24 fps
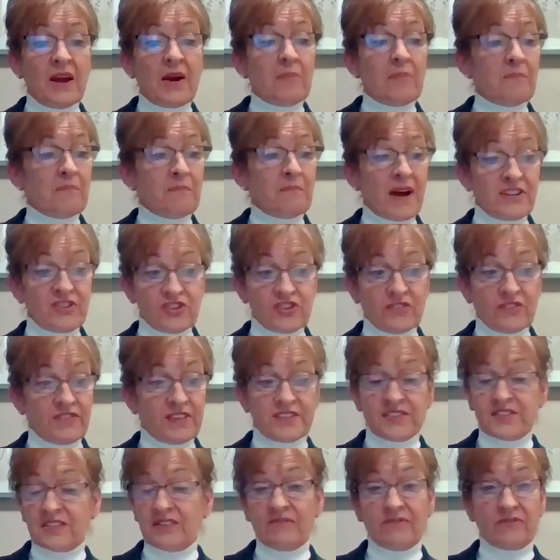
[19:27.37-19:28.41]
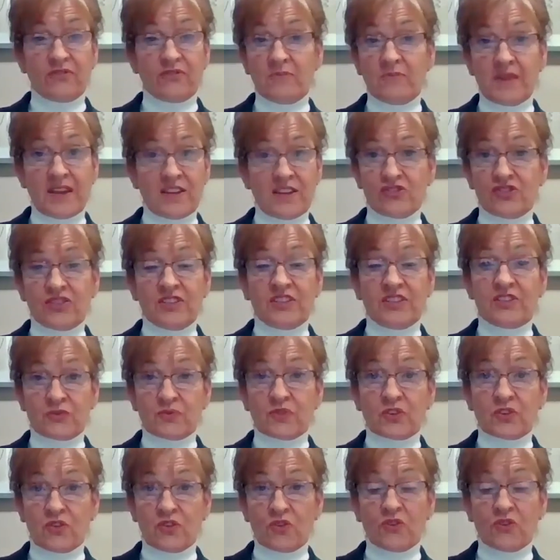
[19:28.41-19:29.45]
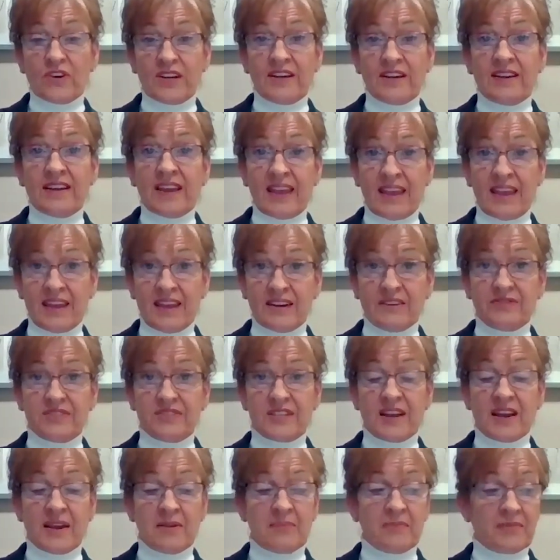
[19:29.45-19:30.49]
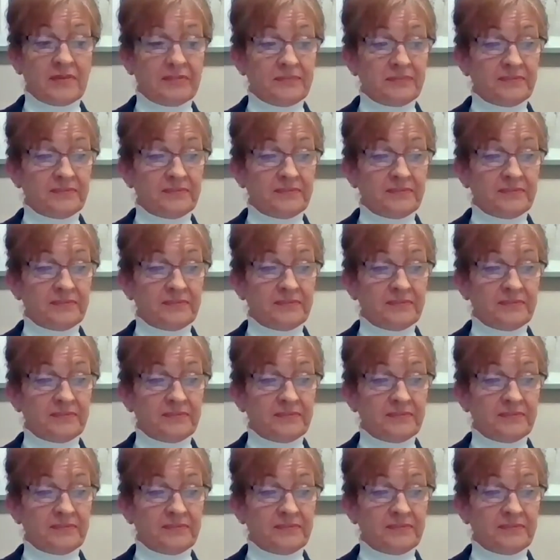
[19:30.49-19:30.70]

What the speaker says: much of this information is recorded ahead of time.